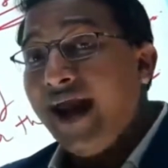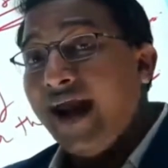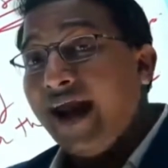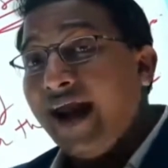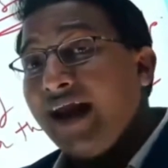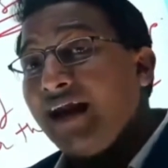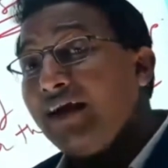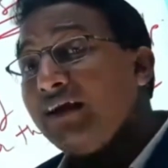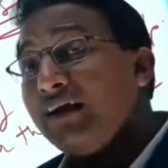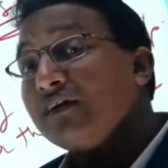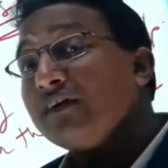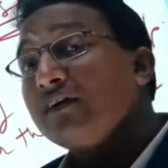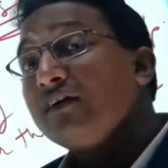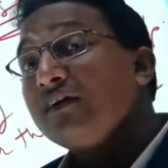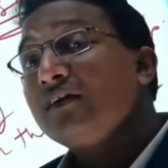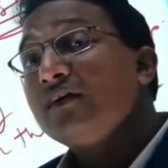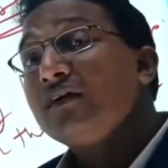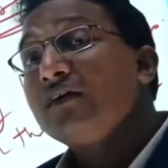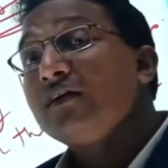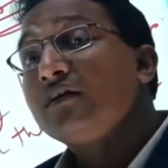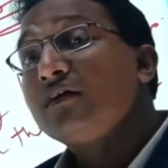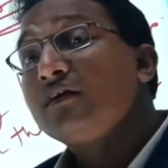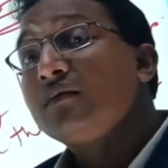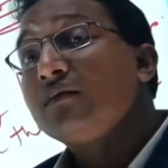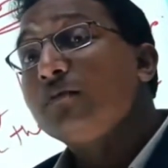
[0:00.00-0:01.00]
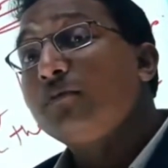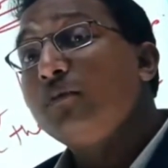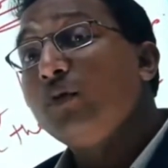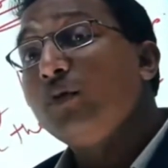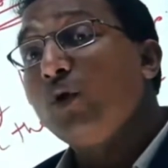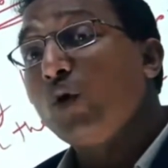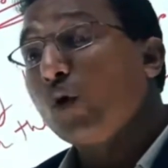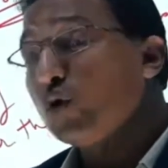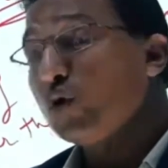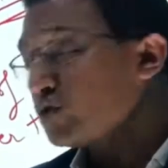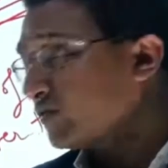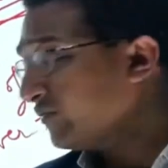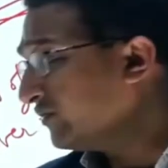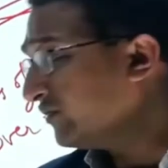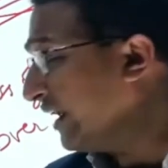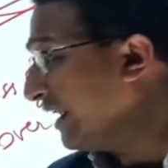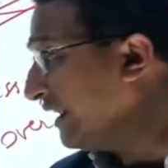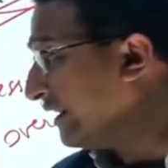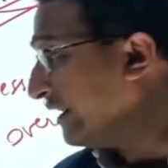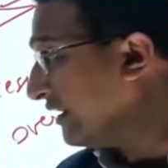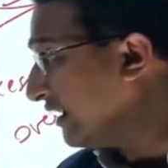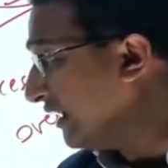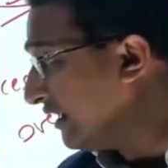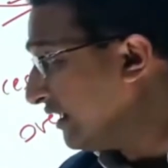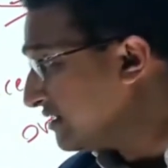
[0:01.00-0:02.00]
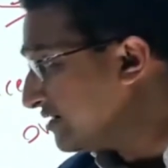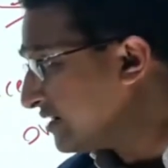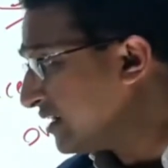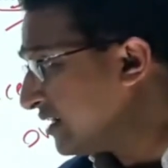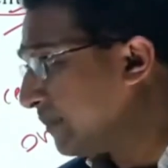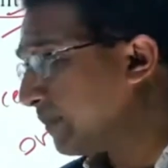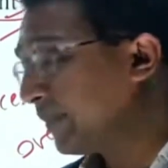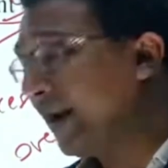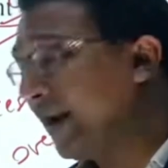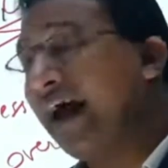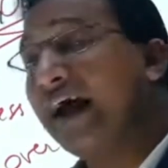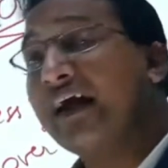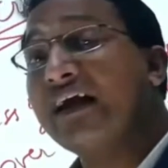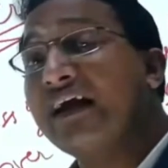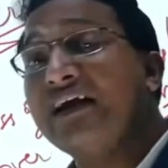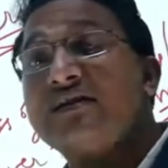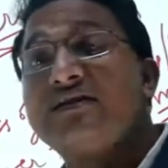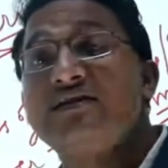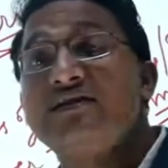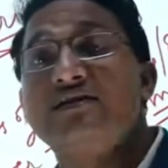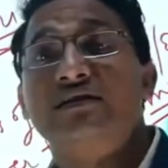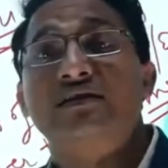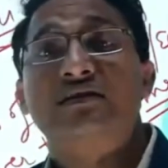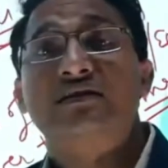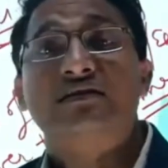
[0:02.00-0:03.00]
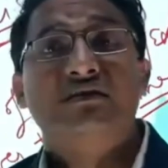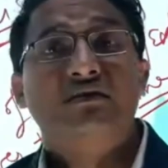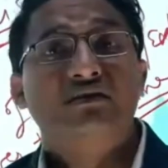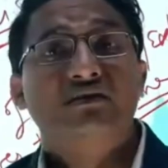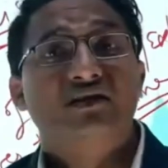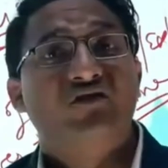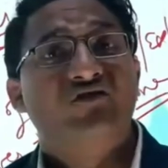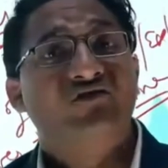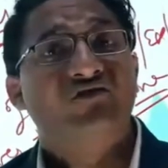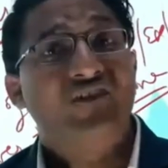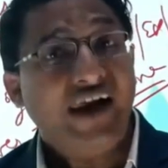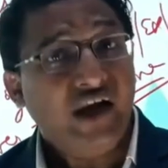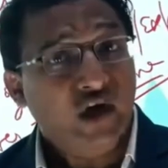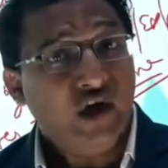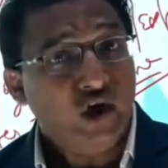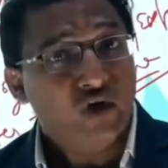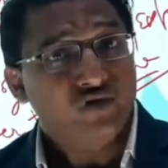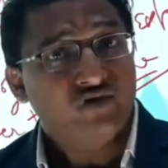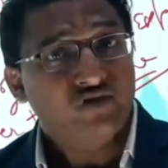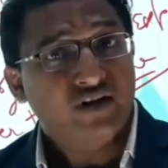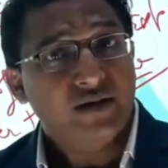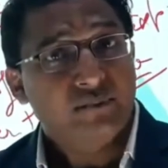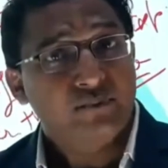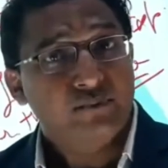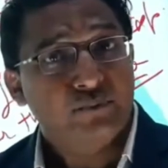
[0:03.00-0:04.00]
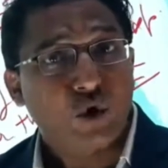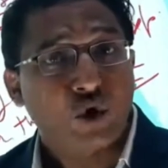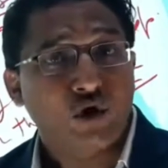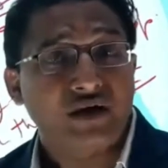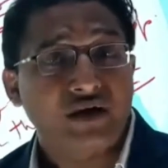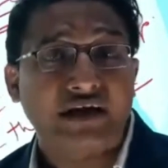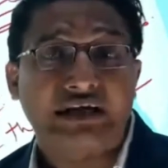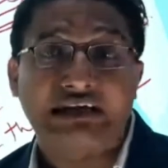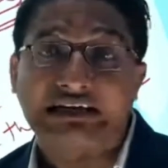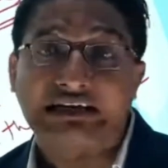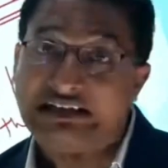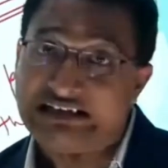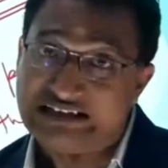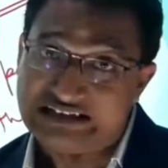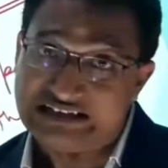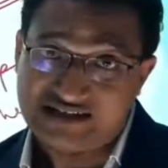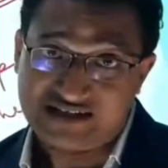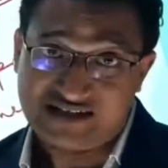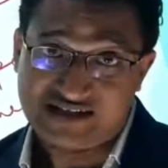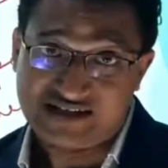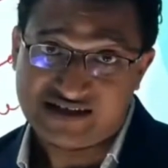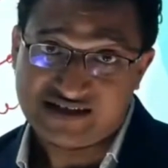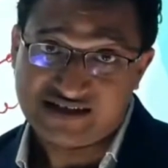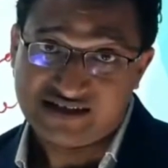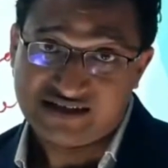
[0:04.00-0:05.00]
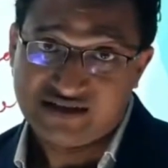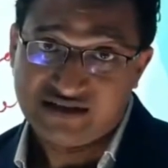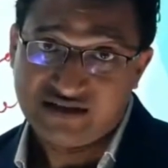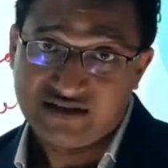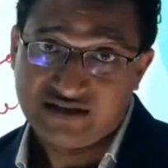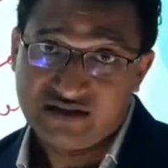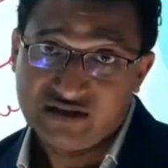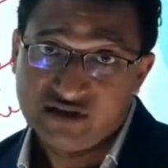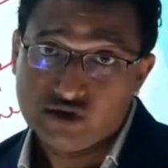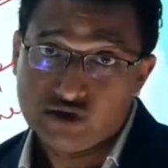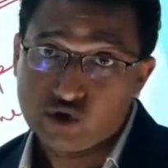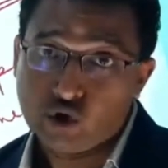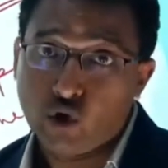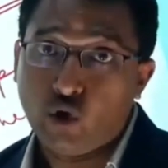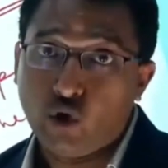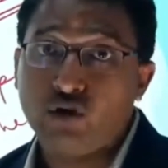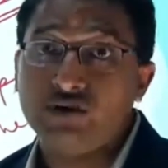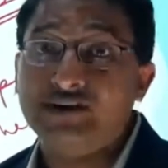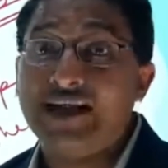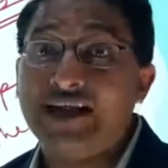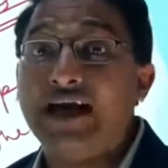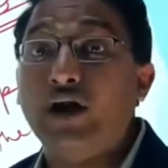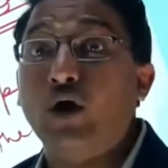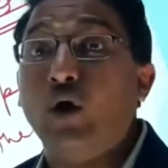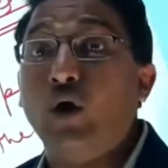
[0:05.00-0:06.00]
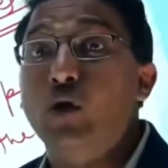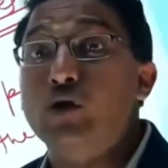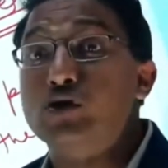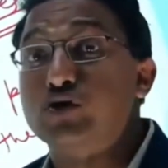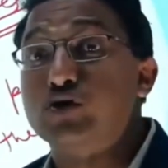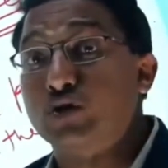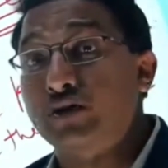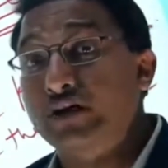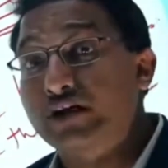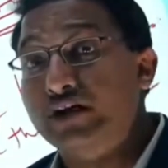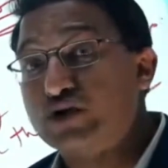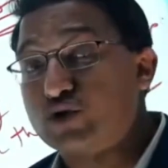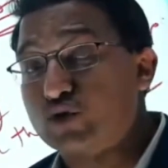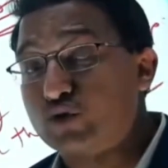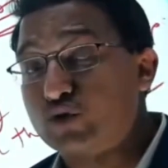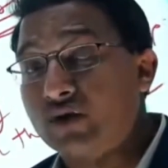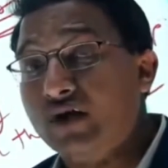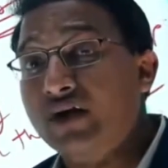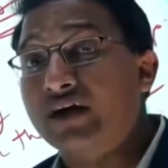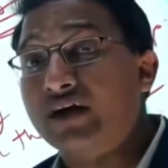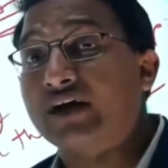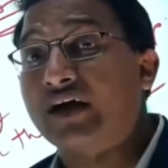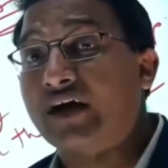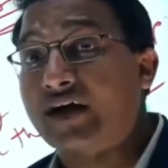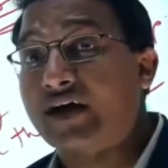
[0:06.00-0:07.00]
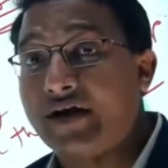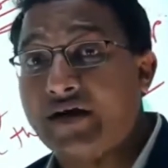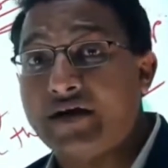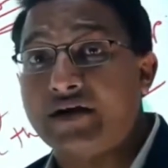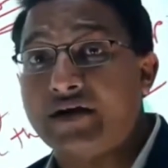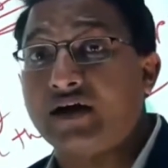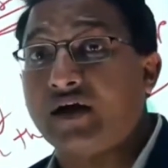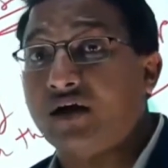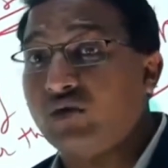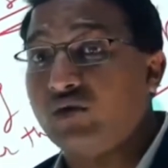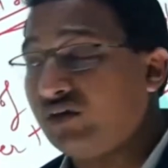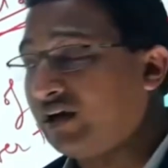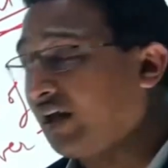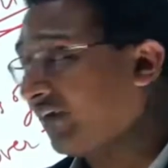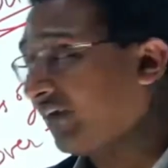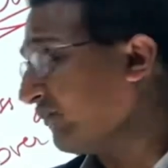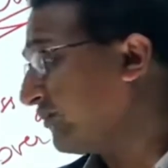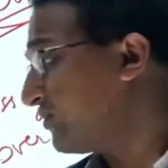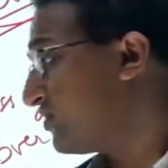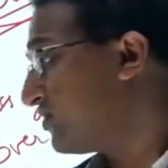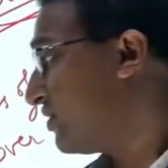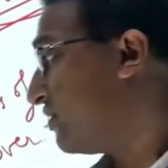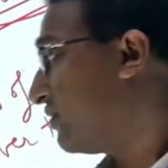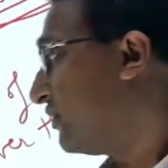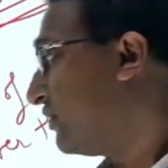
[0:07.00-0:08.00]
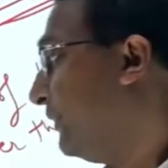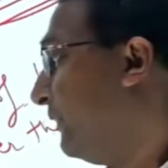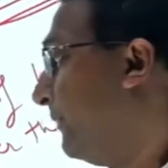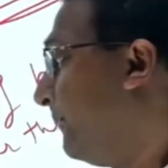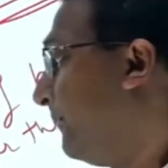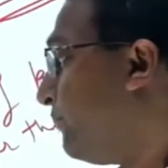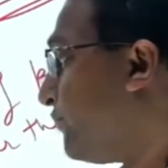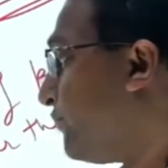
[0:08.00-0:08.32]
and because of the increase in the price, the value of the import increases. So that also leads to the current account deficit.